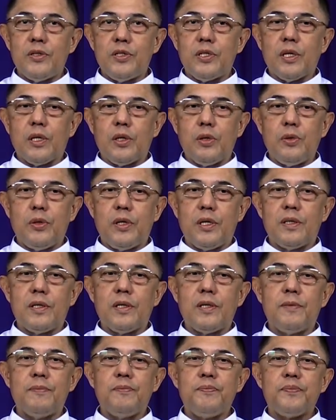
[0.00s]

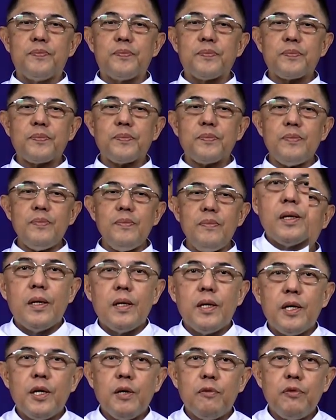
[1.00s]
Security.
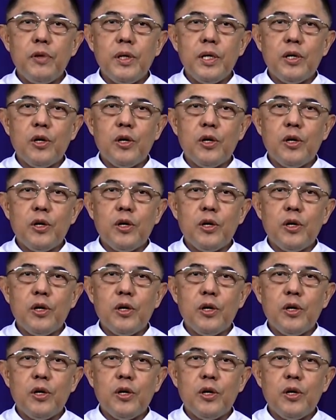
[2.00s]
If we